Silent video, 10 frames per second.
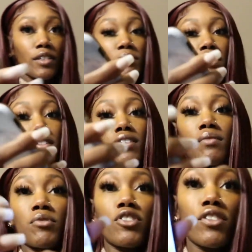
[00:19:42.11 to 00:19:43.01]
let
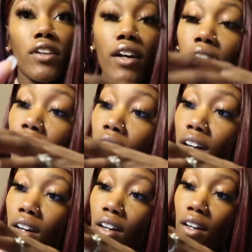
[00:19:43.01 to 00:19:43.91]
me show y'all.
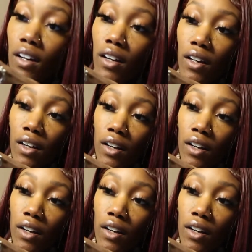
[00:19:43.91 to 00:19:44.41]
Okay.